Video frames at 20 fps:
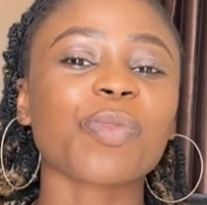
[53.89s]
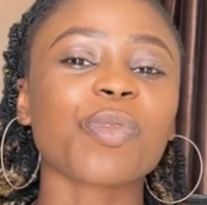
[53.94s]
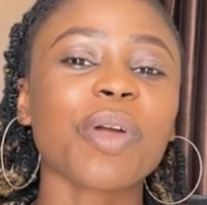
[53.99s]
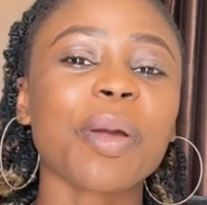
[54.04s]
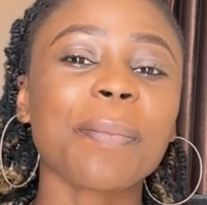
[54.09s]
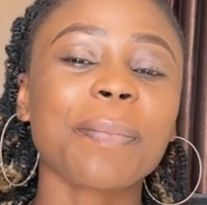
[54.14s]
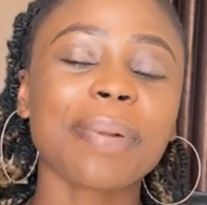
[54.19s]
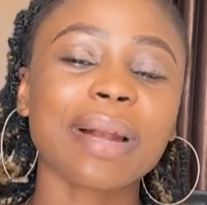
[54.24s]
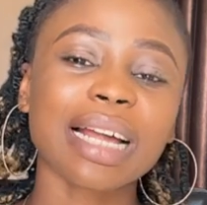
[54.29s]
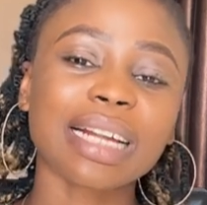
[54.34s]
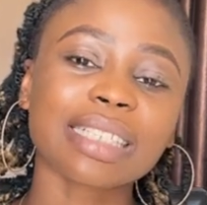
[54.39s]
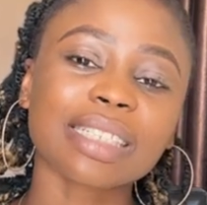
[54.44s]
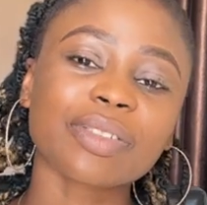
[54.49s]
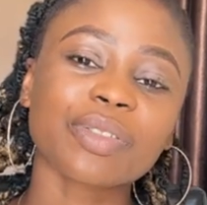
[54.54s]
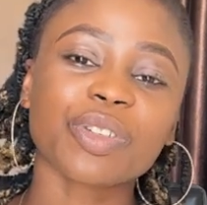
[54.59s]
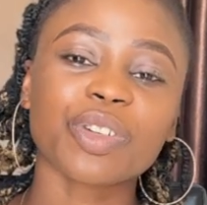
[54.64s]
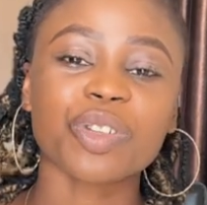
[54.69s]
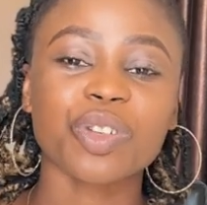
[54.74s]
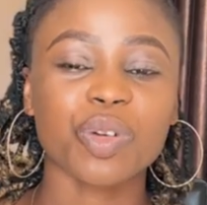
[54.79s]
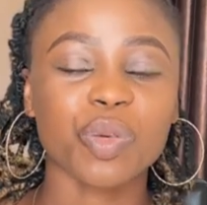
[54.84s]
when
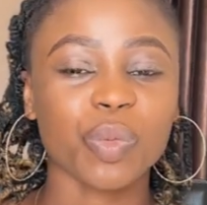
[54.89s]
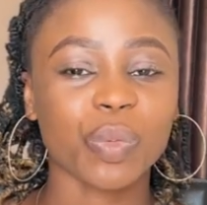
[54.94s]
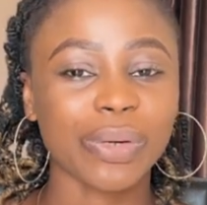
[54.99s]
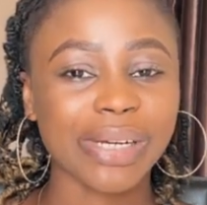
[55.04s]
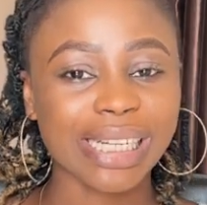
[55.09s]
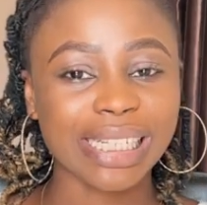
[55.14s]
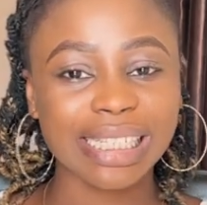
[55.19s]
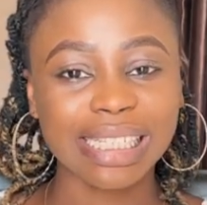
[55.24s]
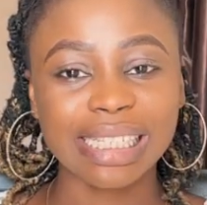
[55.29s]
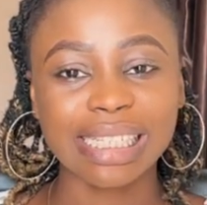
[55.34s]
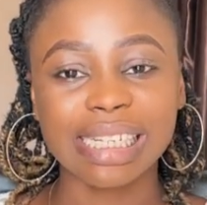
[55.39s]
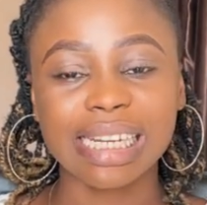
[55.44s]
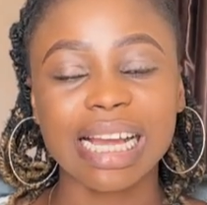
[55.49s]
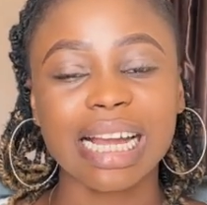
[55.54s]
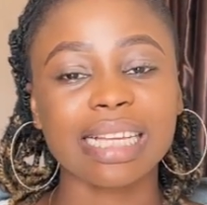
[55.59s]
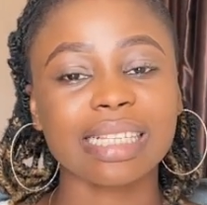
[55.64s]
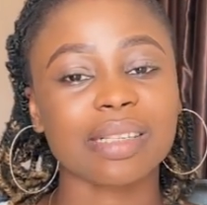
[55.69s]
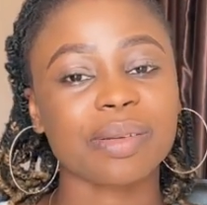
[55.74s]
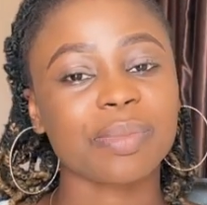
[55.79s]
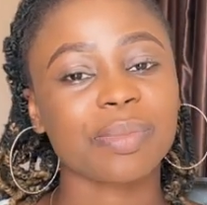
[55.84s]
planning for your wedding
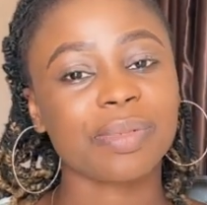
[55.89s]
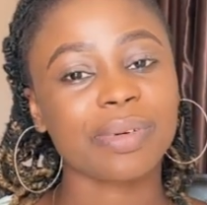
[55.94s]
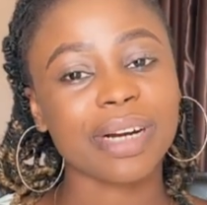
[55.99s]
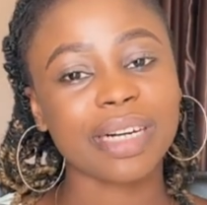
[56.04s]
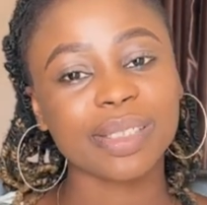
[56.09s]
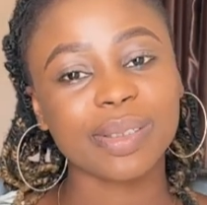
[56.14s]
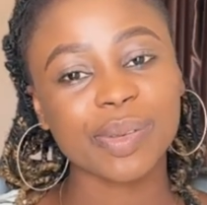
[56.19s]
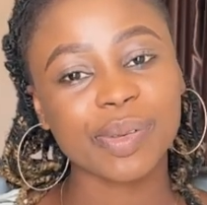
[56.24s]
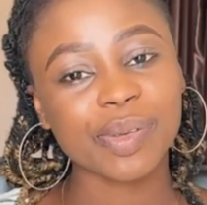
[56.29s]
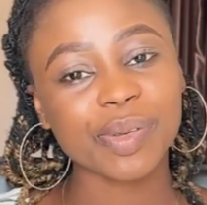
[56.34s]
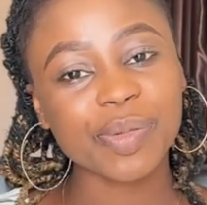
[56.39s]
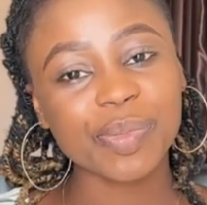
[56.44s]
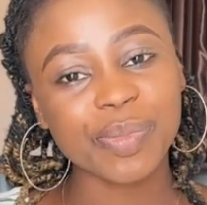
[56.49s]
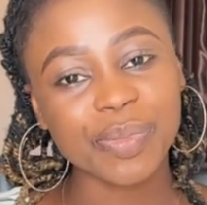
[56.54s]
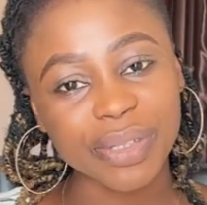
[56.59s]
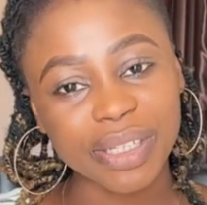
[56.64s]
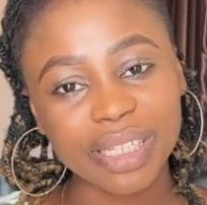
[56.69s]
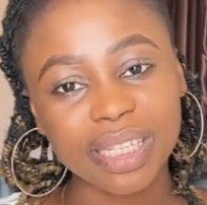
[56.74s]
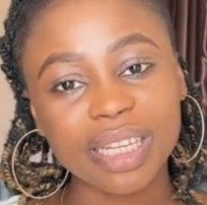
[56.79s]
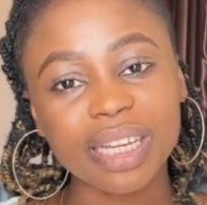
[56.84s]
as a bride to
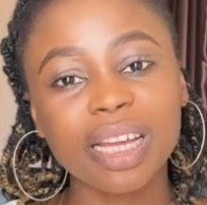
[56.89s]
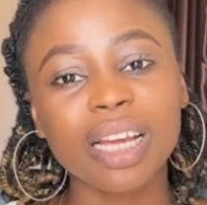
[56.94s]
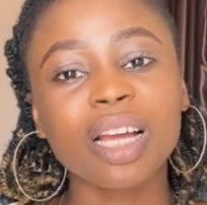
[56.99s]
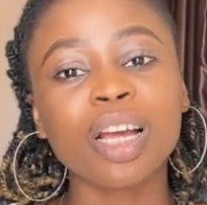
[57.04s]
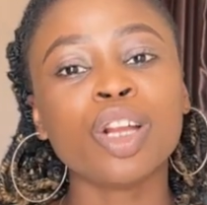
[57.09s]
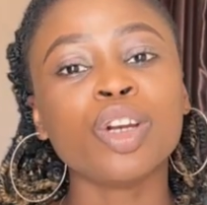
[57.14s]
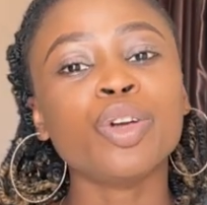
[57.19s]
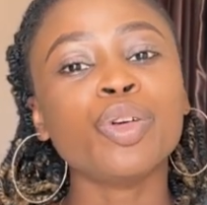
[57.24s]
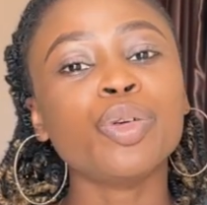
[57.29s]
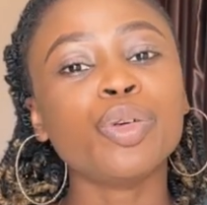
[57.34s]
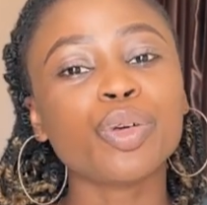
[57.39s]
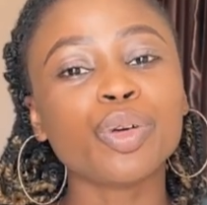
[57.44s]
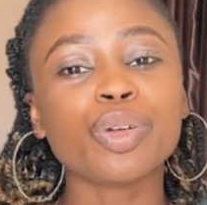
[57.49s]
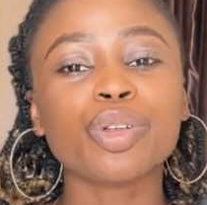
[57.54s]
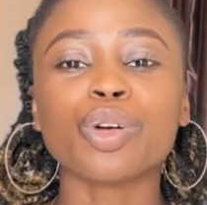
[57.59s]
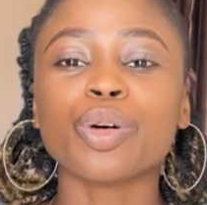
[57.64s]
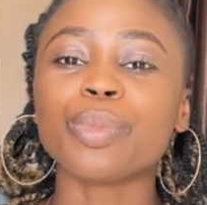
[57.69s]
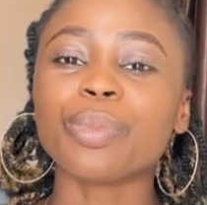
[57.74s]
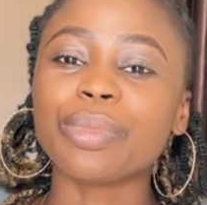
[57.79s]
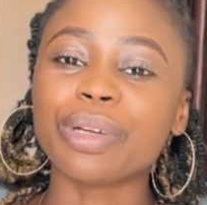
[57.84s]
be know
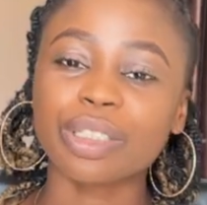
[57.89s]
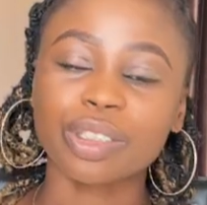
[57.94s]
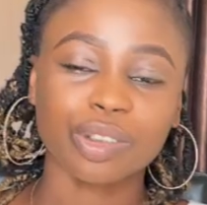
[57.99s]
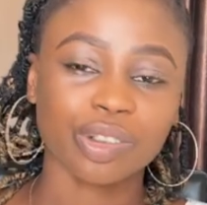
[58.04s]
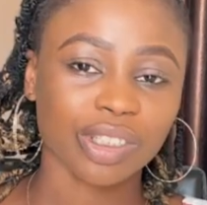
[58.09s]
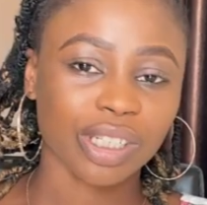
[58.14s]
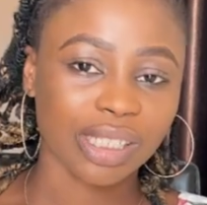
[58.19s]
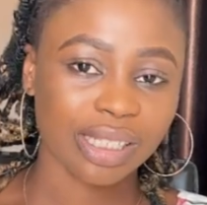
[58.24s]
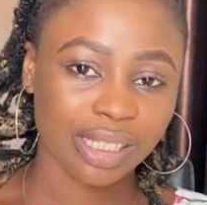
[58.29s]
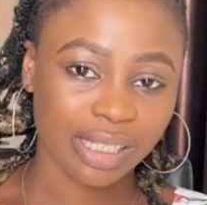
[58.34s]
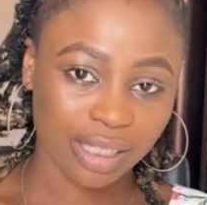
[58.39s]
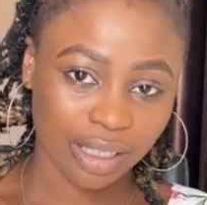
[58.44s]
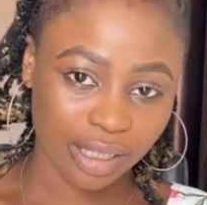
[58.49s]
your menstrual